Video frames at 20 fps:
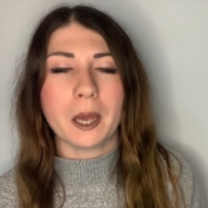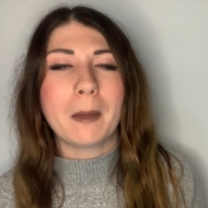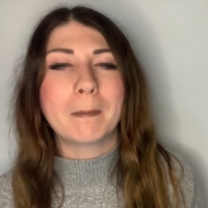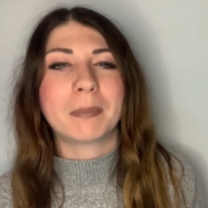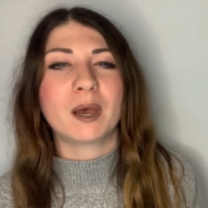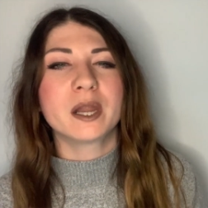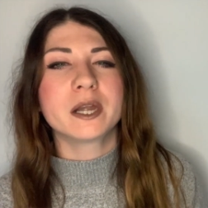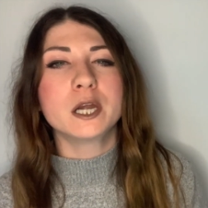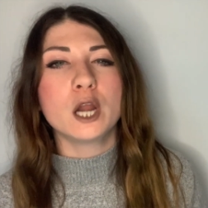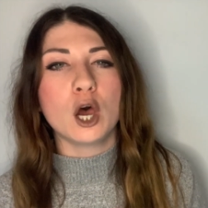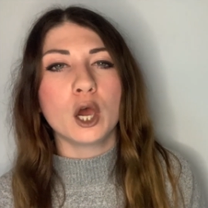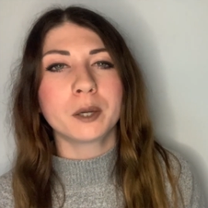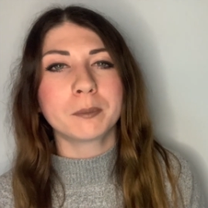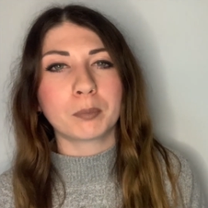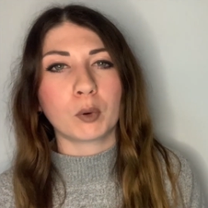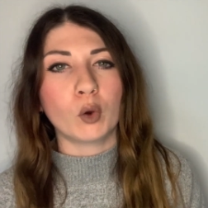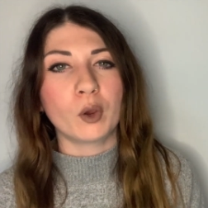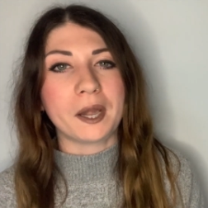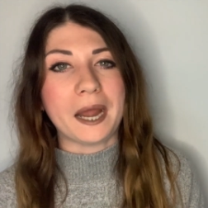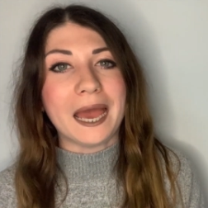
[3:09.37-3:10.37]
by
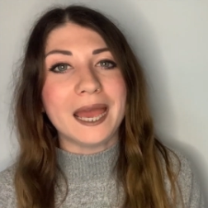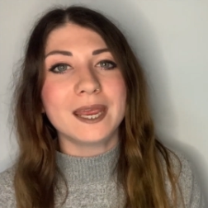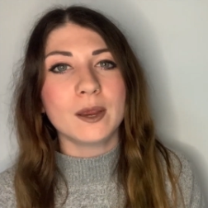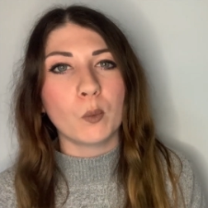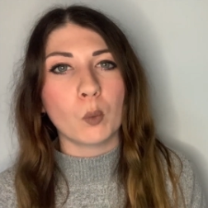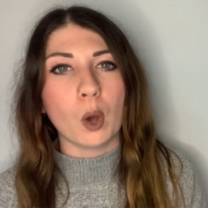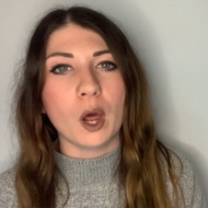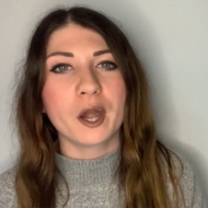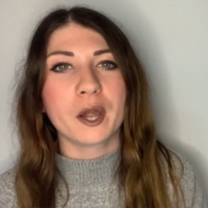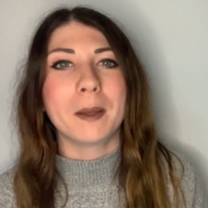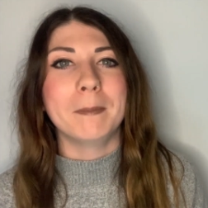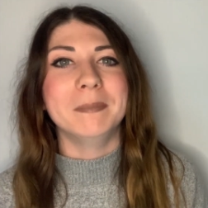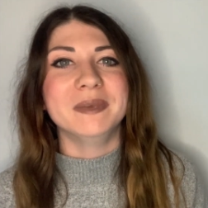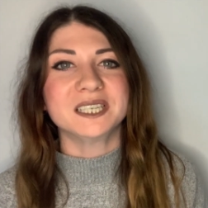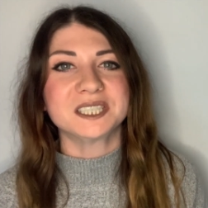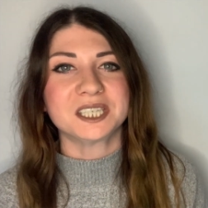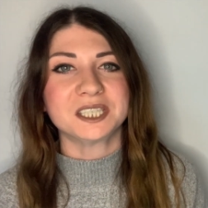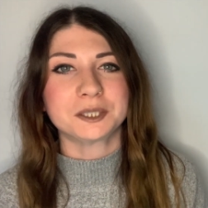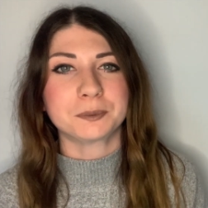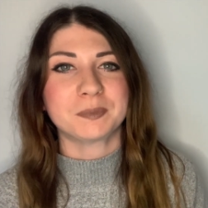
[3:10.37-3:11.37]
9.81
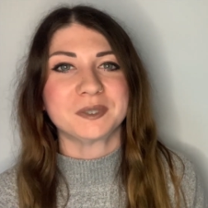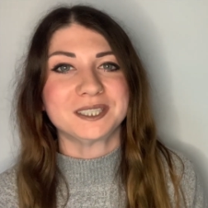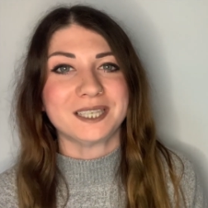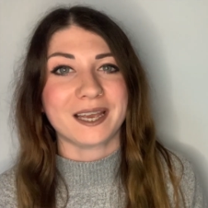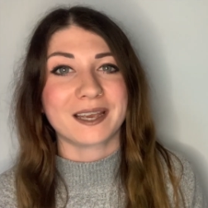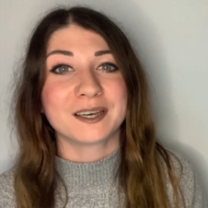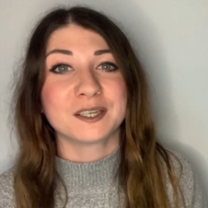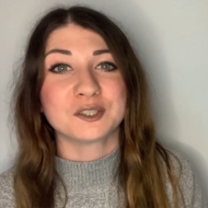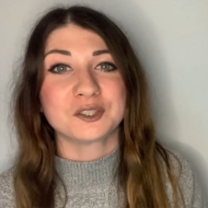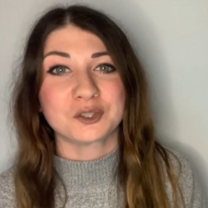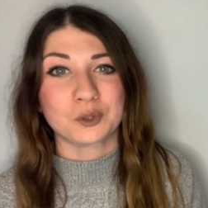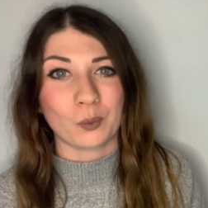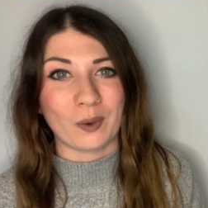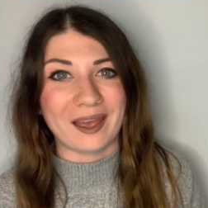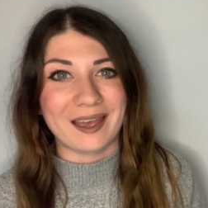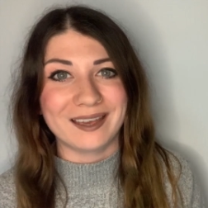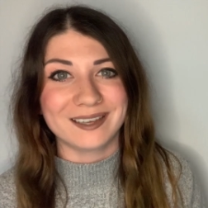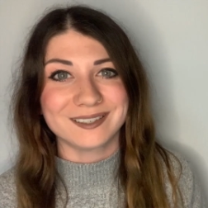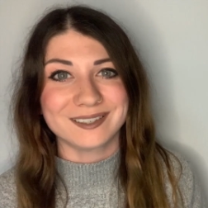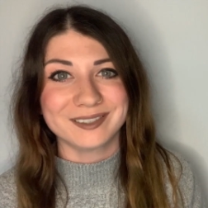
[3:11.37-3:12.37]
meters per second
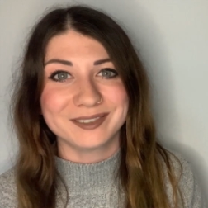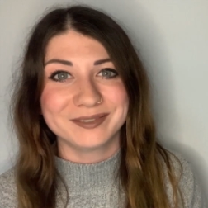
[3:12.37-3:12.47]
squared,